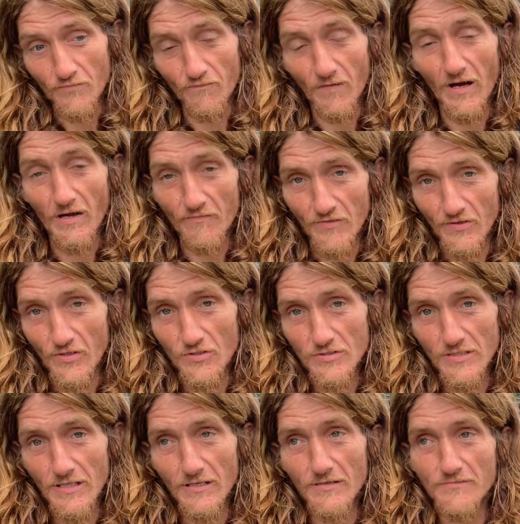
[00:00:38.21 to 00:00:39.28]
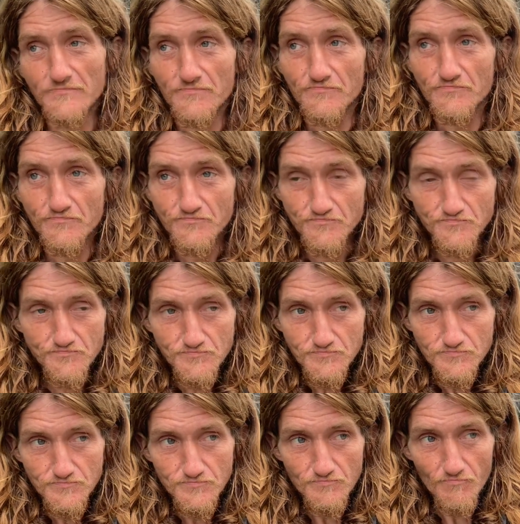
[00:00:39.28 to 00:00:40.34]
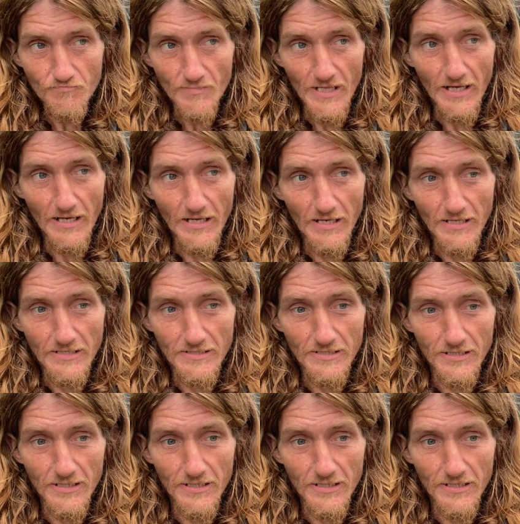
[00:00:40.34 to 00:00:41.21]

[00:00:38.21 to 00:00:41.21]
5 years now, and